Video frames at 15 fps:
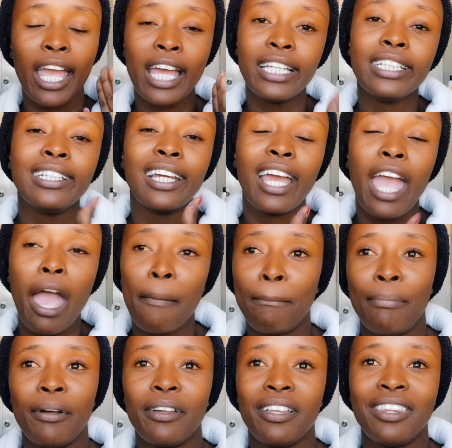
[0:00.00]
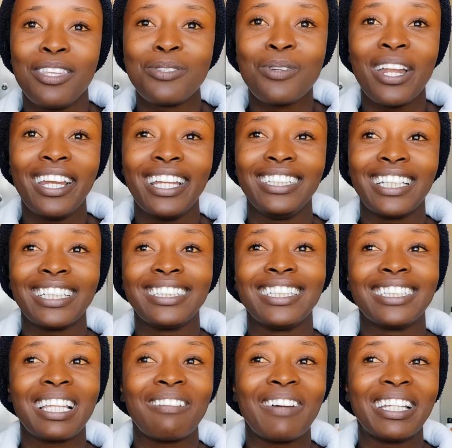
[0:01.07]
editing app. This one I just
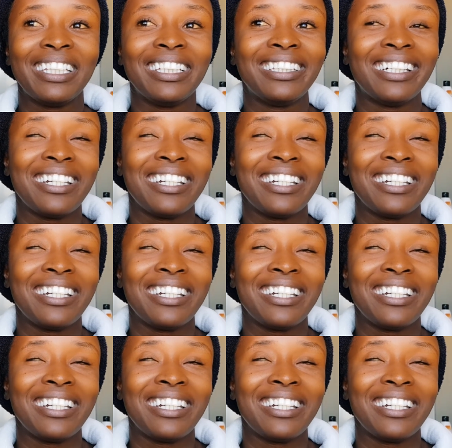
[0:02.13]
discovered it